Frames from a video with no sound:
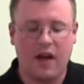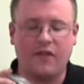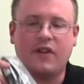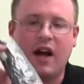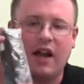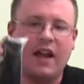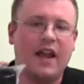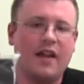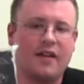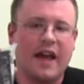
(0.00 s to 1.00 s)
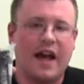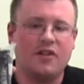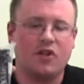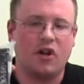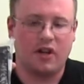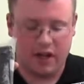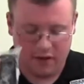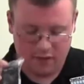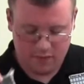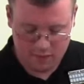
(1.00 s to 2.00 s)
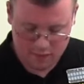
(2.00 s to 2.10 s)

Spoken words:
I've got a cat tourniquet.